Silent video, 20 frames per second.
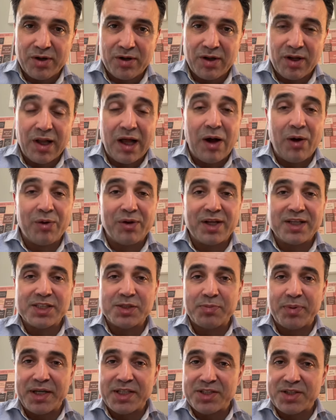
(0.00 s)
allowing a
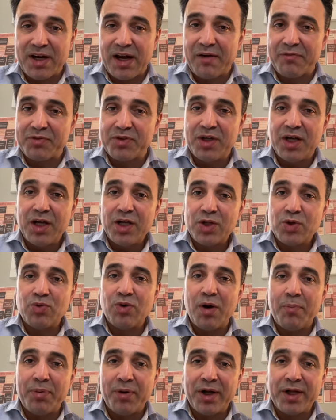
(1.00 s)
spacecraft to
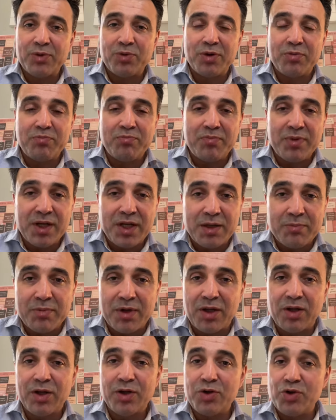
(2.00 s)
operate with
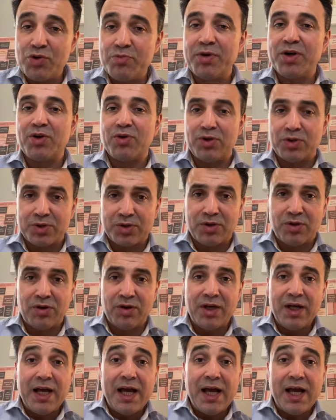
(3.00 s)
minimal human control